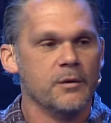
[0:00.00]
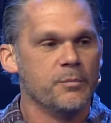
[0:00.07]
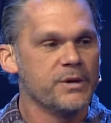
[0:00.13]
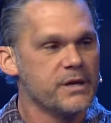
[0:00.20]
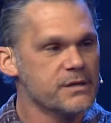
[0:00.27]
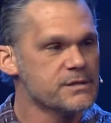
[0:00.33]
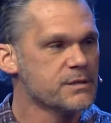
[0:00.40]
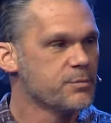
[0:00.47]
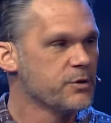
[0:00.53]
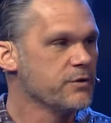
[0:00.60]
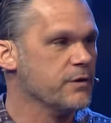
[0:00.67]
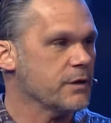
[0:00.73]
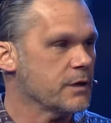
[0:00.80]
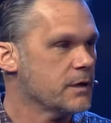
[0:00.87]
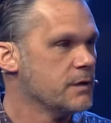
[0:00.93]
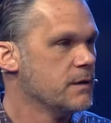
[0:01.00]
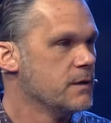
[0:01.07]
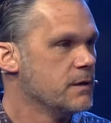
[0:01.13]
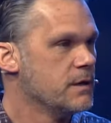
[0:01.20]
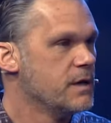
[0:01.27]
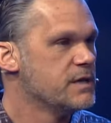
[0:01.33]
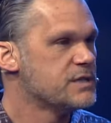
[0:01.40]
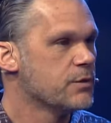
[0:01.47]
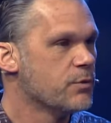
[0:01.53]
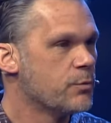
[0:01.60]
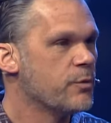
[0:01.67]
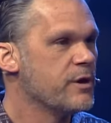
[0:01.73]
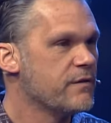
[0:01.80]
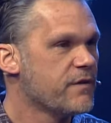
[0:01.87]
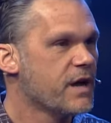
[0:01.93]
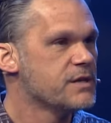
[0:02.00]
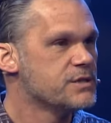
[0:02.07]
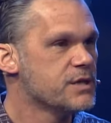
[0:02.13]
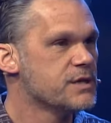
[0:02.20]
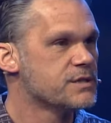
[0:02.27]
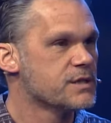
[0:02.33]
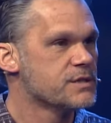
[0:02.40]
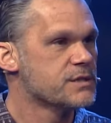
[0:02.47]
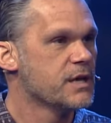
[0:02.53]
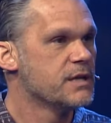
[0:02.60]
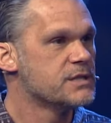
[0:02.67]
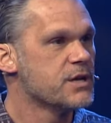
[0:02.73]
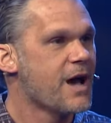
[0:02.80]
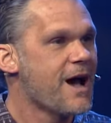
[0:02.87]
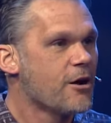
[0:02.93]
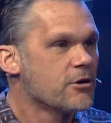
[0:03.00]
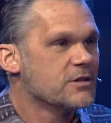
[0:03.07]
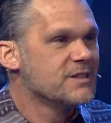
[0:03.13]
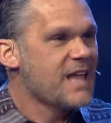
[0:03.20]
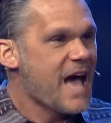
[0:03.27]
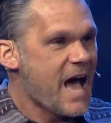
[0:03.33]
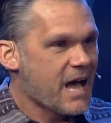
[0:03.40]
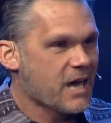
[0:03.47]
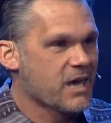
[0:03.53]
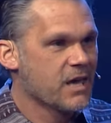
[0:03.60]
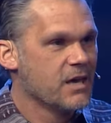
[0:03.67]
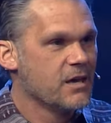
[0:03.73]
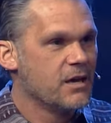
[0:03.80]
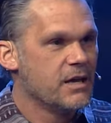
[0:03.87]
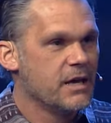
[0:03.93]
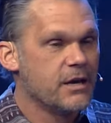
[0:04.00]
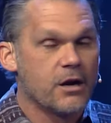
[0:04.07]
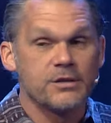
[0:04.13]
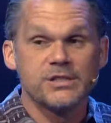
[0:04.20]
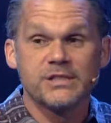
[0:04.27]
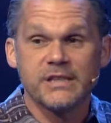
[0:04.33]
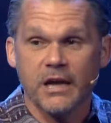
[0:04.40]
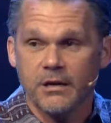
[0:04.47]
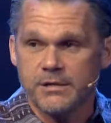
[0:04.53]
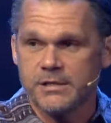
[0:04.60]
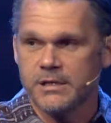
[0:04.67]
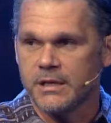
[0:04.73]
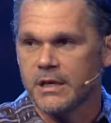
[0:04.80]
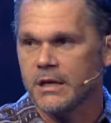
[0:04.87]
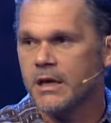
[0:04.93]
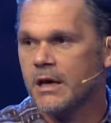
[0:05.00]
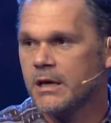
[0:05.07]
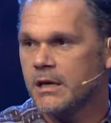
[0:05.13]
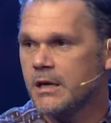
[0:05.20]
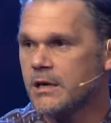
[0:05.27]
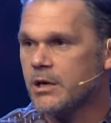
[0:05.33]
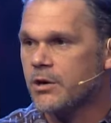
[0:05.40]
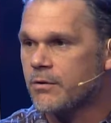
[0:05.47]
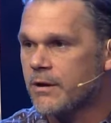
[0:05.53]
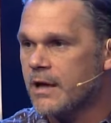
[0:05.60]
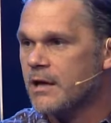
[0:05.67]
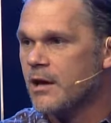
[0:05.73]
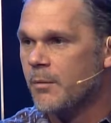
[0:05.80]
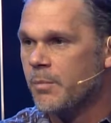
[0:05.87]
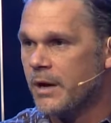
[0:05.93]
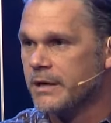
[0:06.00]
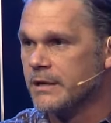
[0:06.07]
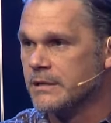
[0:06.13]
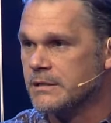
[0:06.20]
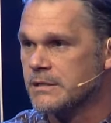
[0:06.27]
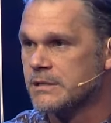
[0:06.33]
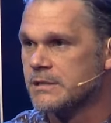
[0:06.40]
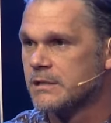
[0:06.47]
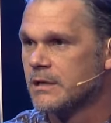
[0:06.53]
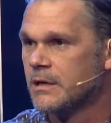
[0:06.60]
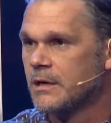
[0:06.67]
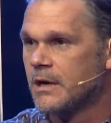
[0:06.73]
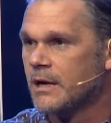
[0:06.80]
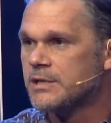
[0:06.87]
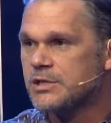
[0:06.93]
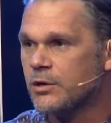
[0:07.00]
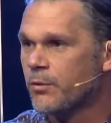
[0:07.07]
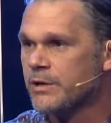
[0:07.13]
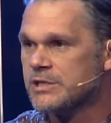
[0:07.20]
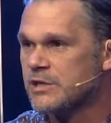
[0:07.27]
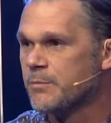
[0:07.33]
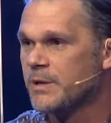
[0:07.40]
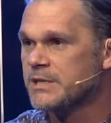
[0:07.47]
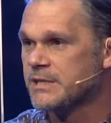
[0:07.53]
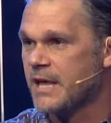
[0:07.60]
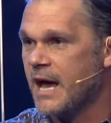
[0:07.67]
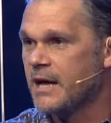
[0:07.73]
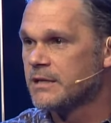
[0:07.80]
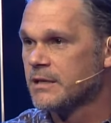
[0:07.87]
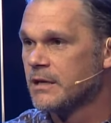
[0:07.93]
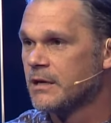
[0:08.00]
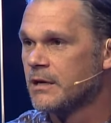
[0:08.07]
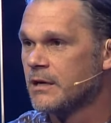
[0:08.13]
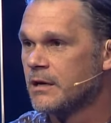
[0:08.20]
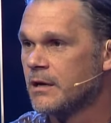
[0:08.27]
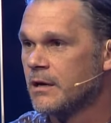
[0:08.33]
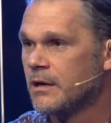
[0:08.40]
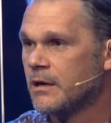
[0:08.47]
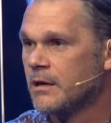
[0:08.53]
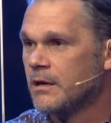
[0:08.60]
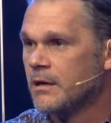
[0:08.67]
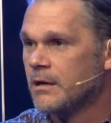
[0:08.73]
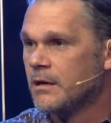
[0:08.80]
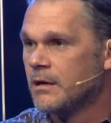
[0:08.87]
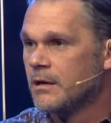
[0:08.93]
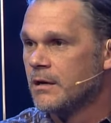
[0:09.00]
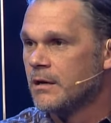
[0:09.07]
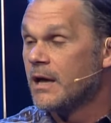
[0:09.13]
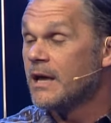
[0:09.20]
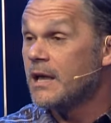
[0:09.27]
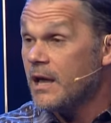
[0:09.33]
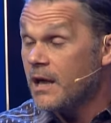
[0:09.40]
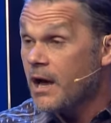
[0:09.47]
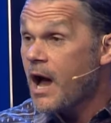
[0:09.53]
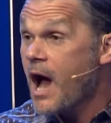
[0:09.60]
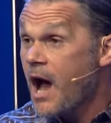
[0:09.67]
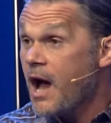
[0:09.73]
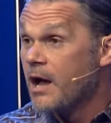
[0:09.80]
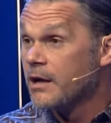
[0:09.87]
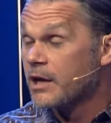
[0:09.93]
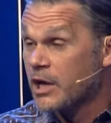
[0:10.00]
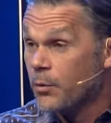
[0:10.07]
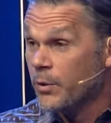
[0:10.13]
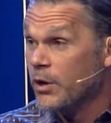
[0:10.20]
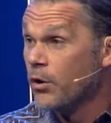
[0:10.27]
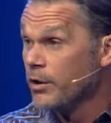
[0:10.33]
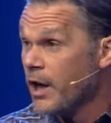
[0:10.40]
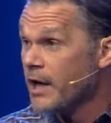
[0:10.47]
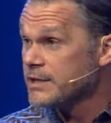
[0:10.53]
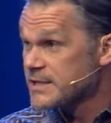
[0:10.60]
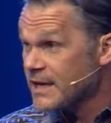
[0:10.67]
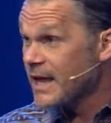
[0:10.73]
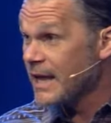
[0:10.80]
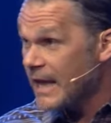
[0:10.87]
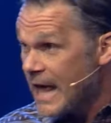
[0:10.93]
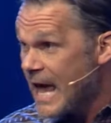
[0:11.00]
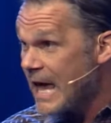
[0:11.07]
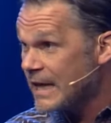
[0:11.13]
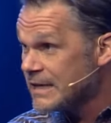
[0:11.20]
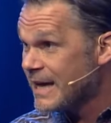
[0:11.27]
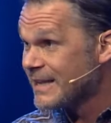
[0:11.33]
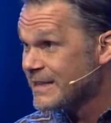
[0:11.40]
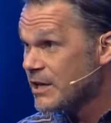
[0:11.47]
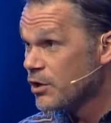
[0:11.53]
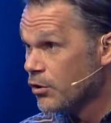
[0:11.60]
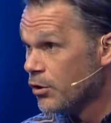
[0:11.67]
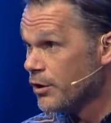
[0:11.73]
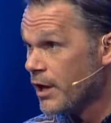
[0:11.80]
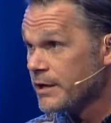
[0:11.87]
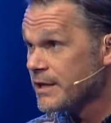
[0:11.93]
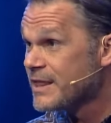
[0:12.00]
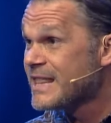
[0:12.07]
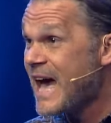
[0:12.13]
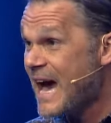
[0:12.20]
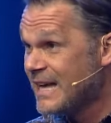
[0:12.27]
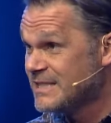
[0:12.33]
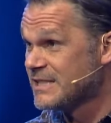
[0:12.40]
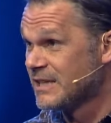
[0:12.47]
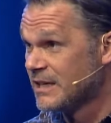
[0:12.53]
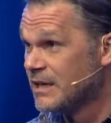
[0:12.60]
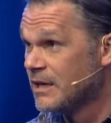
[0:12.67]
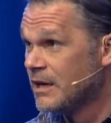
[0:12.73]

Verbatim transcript: But here's the beauty, is that when we invite Jesus into our lack and our scarcity, he can create abundance. I just don't want us to miss that. It, can we hold on to, can I get a head nod that you'll hold on to that?